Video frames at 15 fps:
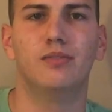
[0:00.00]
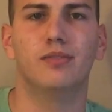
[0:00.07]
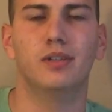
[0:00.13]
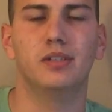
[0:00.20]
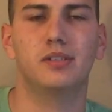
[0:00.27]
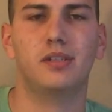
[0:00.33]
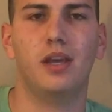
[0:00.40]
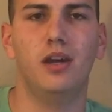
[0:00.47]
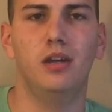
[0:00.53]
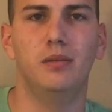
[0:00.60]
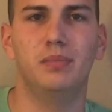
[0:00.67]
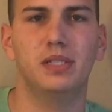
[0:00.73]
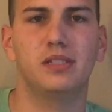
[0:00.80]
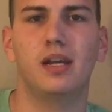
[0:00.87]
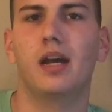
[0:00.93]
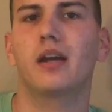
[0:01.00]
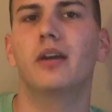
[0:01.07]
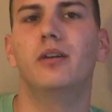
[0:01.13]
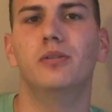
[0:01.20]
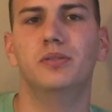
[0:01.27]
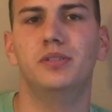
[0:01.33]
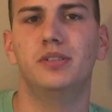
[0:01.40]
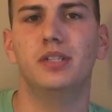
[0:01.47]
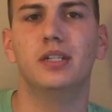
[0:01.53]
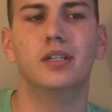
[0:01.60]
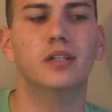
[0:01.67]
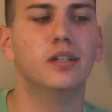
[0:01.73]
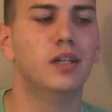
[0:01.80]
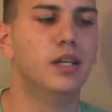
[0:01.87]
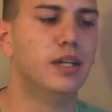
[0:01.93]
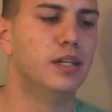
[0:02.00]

for a scope. It's not going to hold center.